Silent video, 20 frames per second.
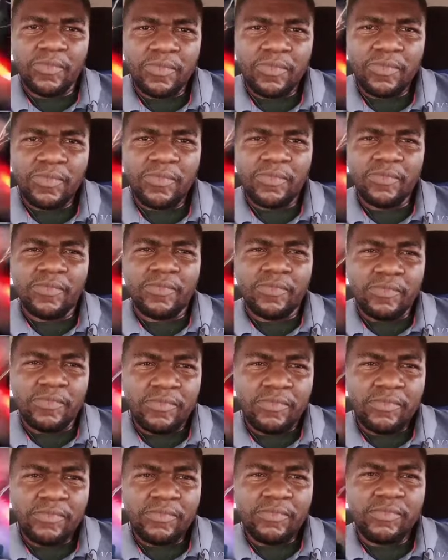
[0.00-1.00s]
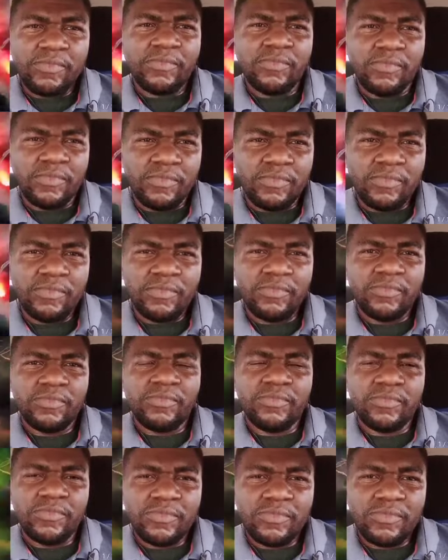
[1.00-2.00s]
I'm always in the shops. Running
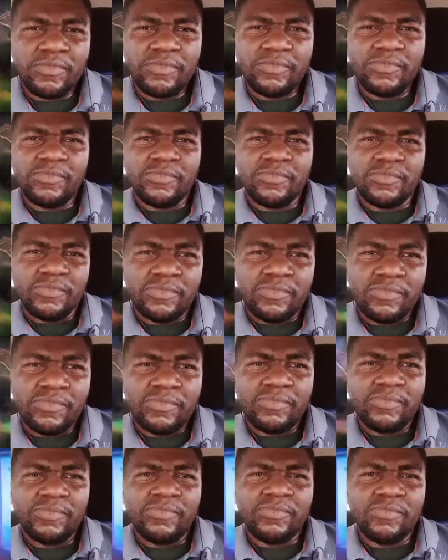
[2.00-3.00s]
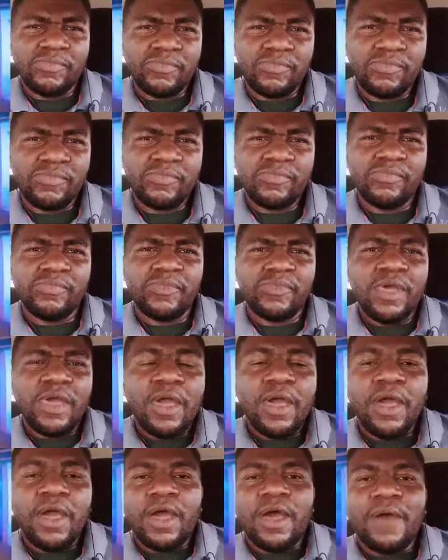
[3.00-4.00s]
from the girl like I'm running from the
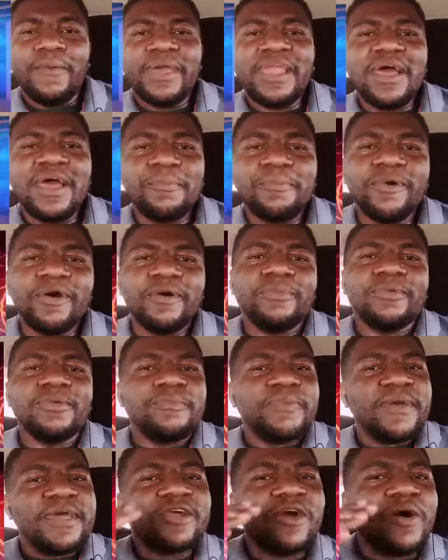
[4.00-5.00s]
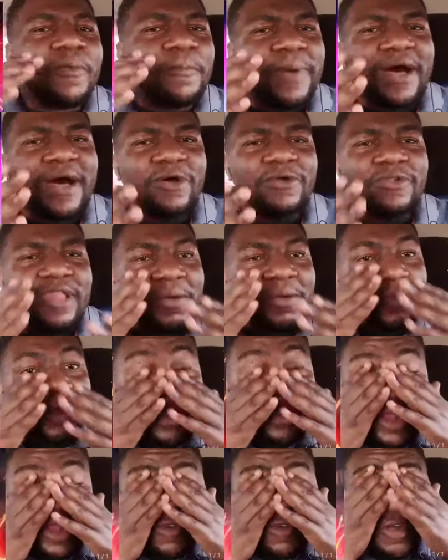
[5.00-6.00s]
cops. When I bobby, I'm paying for powder. I'm going
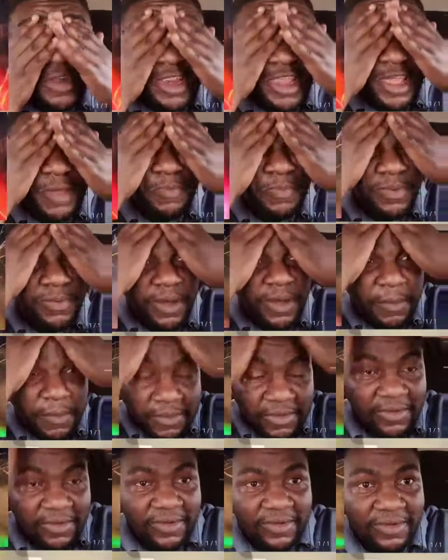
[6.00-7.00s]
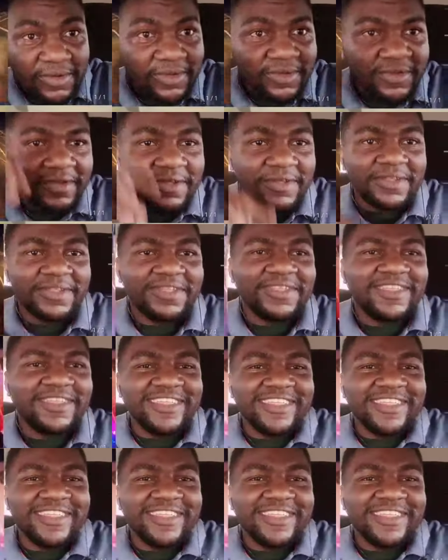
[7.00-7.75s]
to have people want. Input.